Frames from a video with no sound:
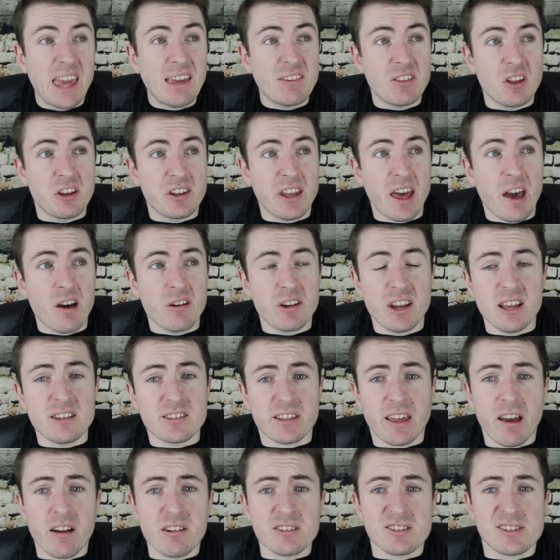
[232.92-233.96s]
Even though nowadays,
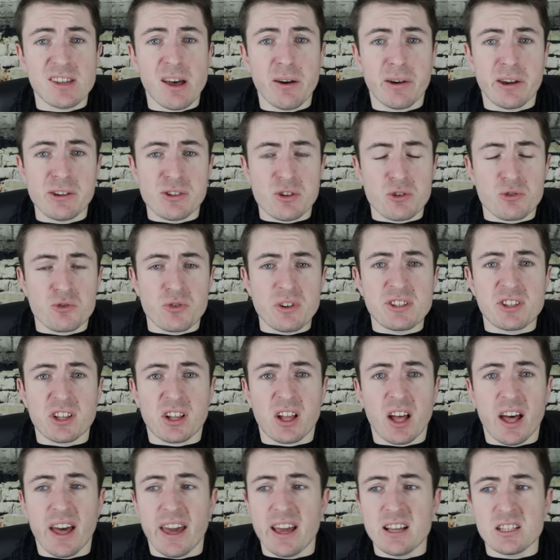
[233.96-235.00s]
Gareth Southgate just treats the
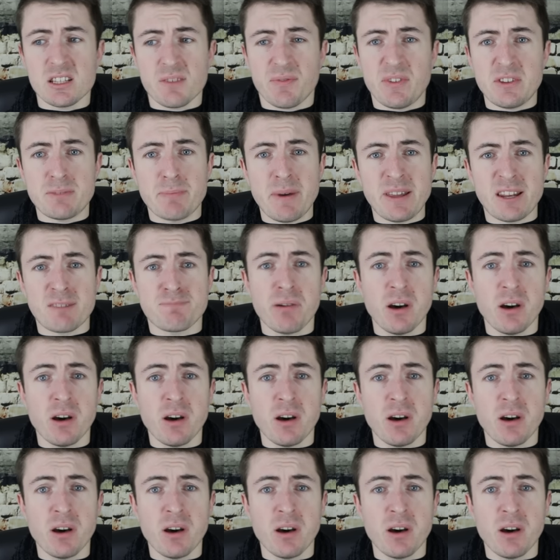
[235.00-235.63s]
guy as if he's made of